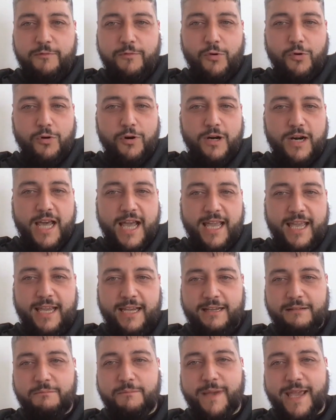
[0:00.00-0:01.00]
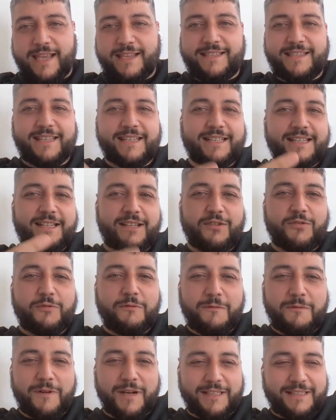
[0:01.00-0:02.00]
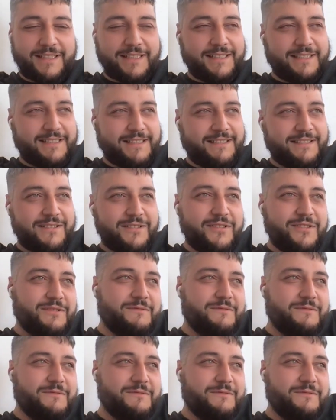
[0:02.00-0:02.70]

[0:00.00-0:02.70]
for like basically converting this